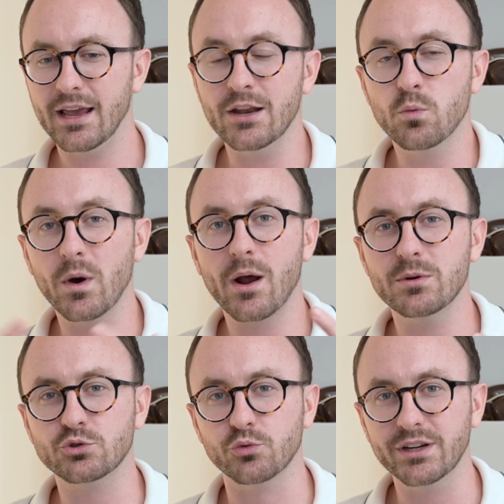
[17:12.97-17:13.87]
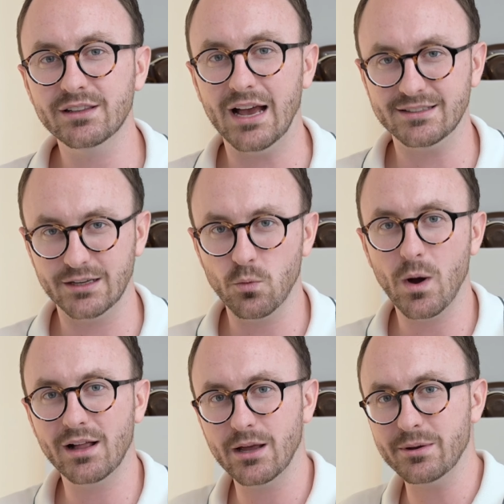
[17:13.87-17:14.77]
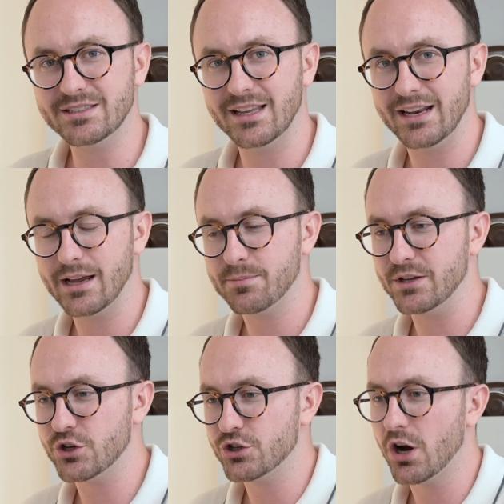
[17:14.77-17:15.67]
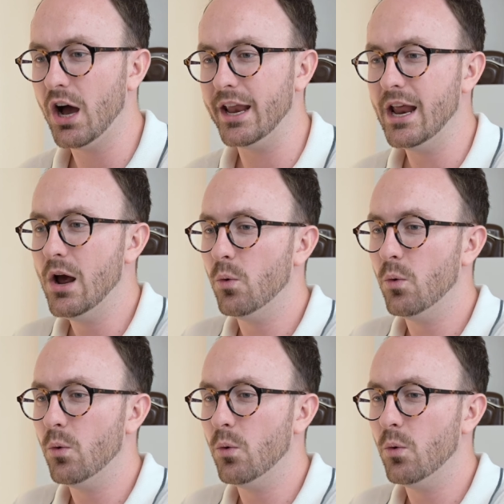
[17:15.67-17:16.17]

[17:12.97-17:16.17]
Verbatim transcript: And what I was realizing while I was setting up this shot